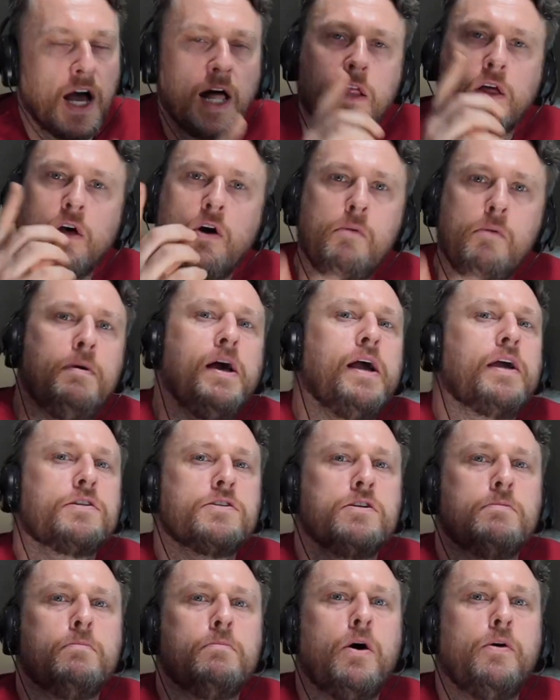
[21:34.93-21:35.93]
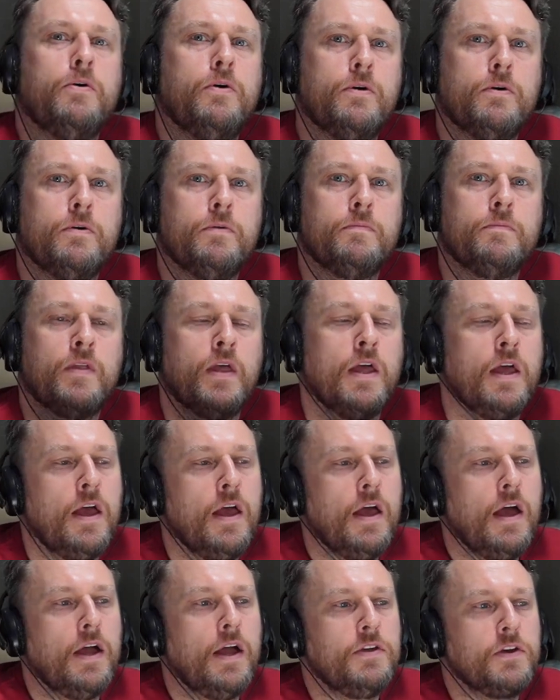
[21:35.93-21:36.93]
I'll go back tomorrow.
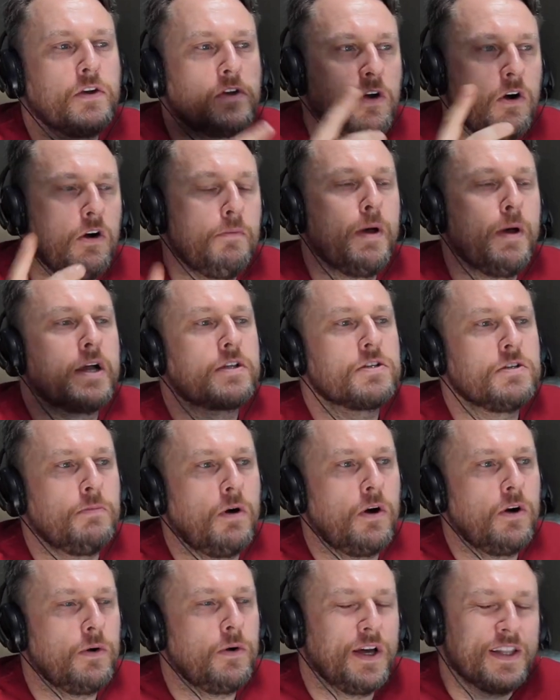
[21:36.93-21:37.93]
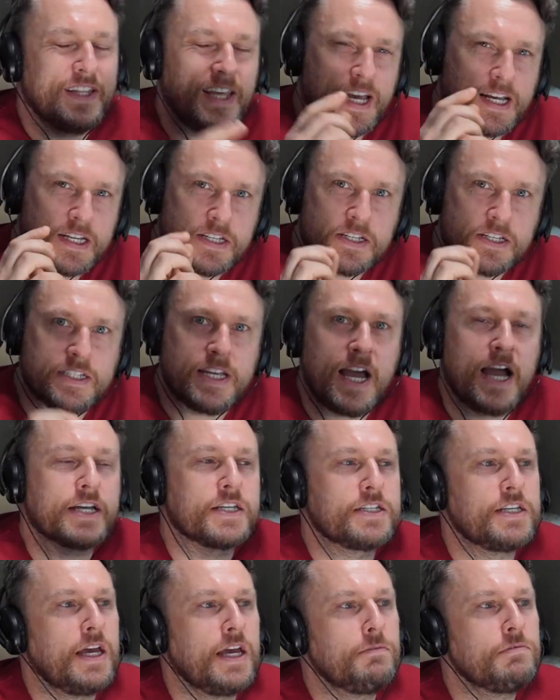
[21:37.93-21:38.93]
And you go back tomorrow at the exact
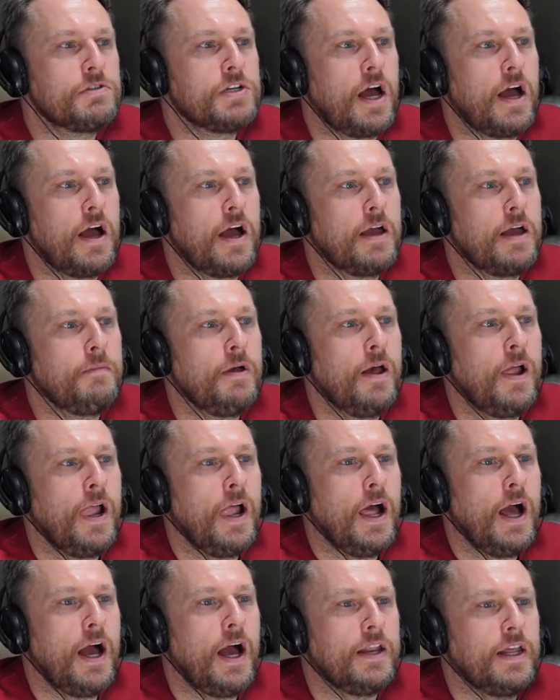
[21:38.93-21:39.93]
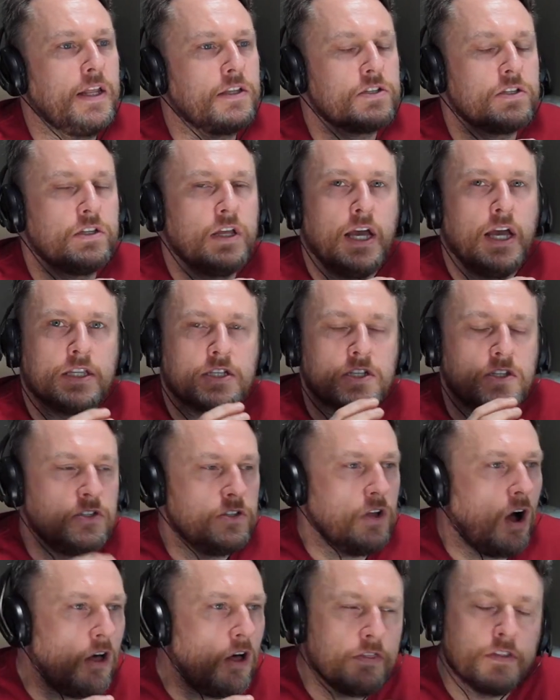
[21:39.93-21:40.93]
same time, and it's
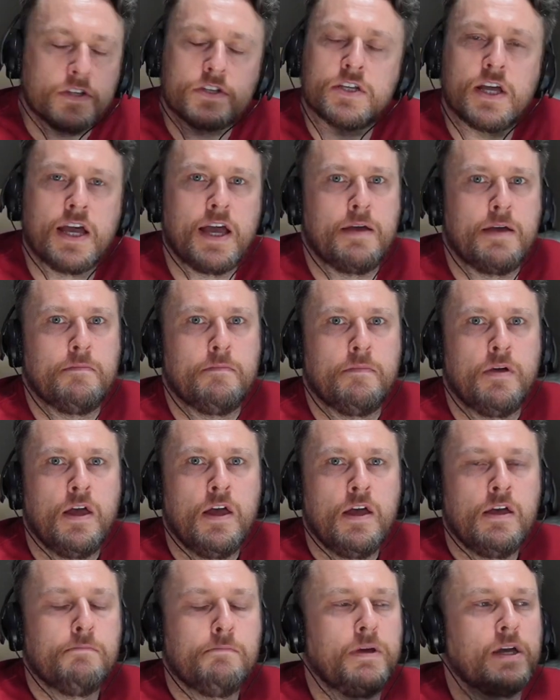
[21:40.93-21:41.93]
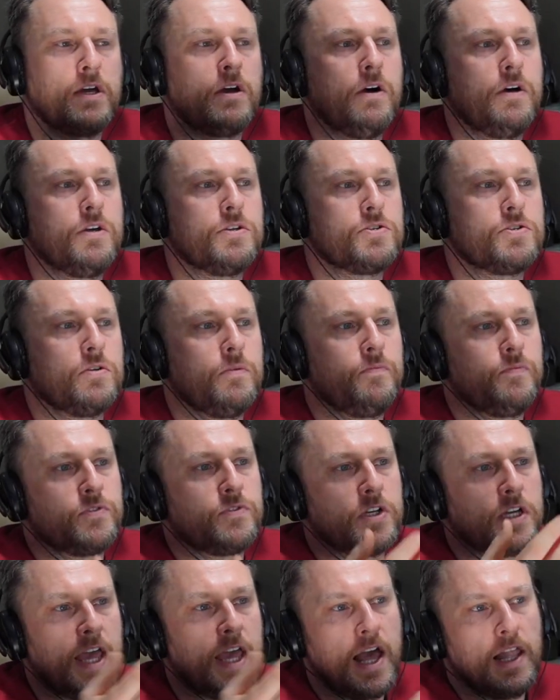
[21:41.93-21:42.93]
not the same. Because
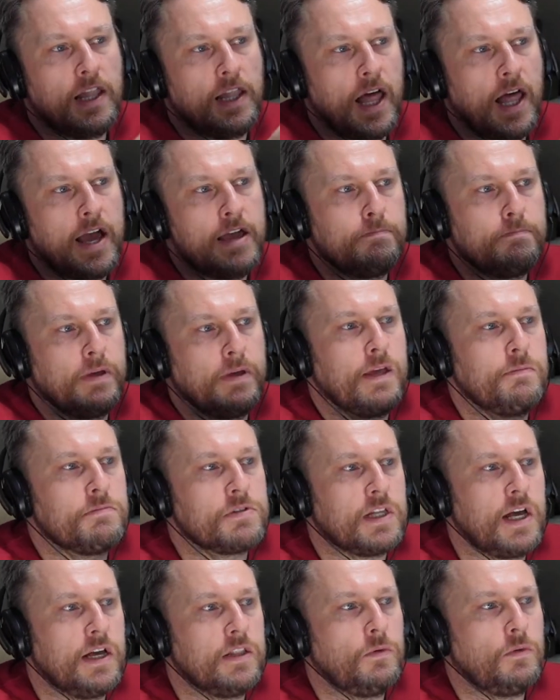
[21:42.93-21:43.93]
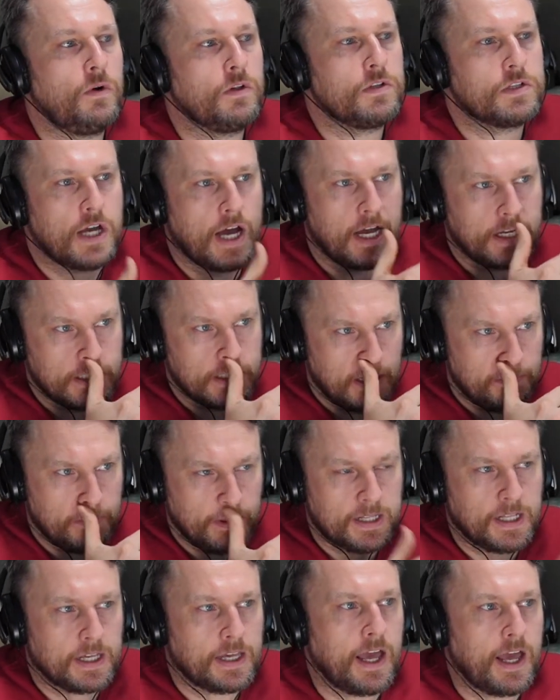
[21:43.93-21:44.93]
to get light beams like the ones that I
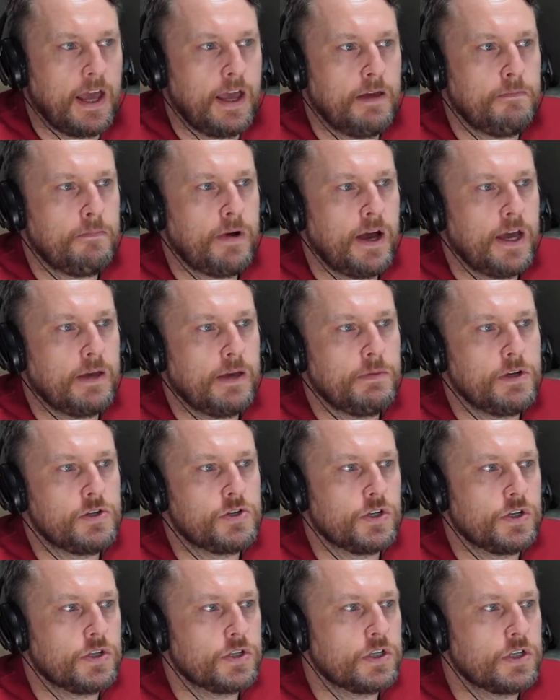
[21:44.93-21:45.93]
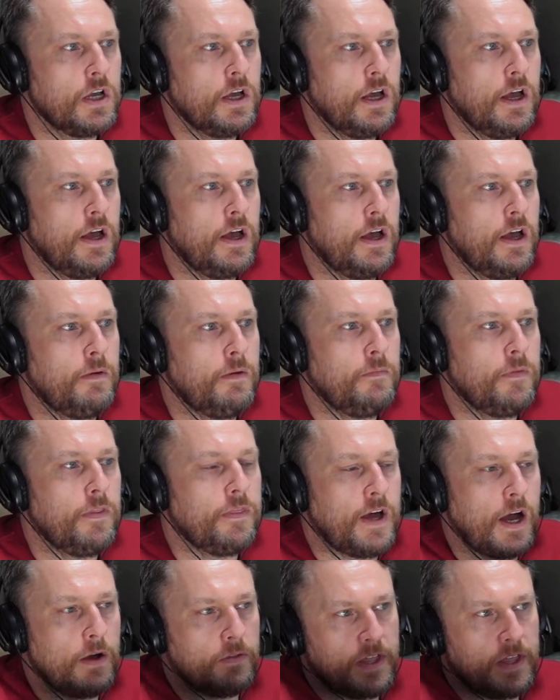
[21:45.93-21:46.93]
typically get in my images,
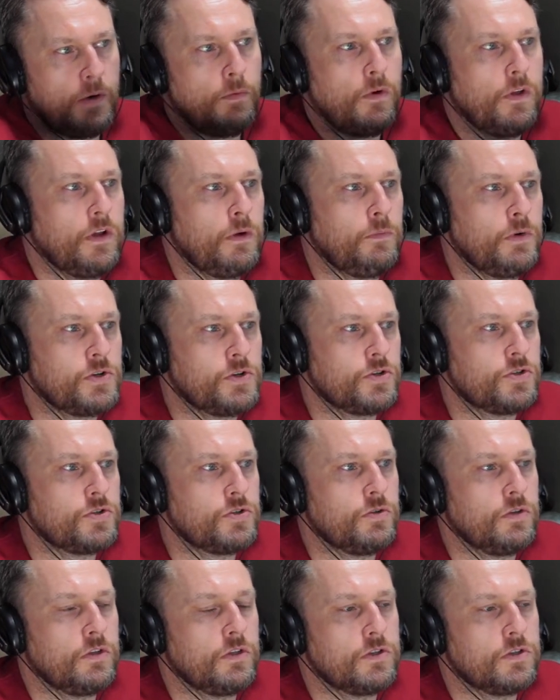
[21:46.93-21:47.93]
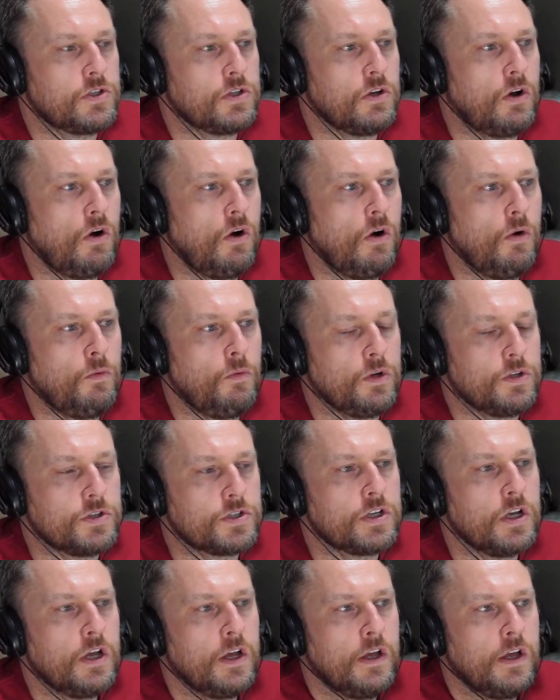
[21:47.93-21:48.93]
that one that we just saw
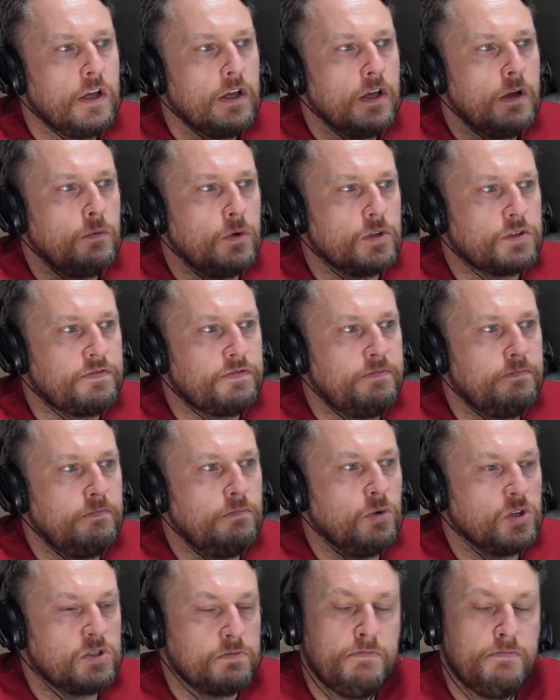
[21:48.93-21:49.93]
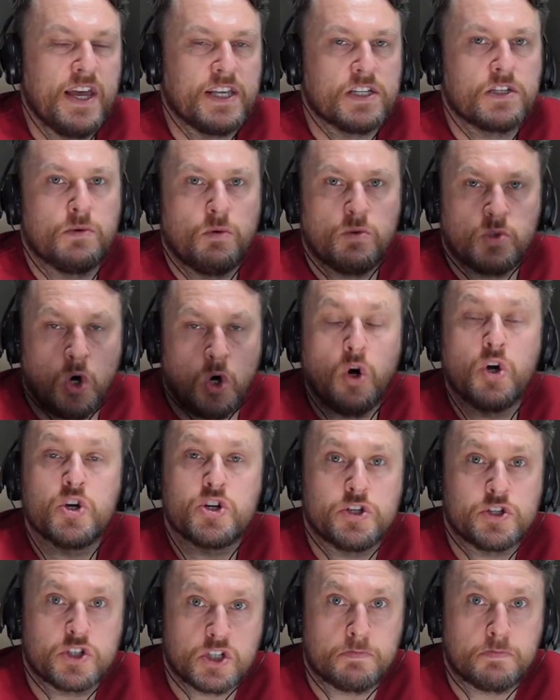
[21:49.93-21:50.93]
was mist. It was
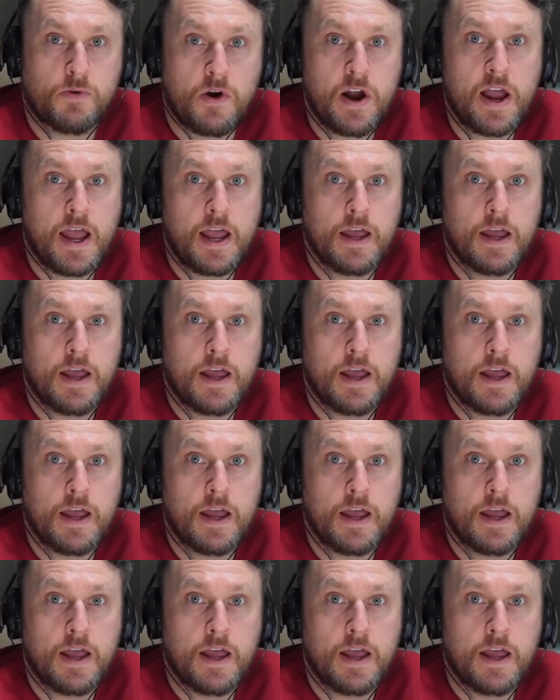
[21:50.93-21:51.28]
ocean spray.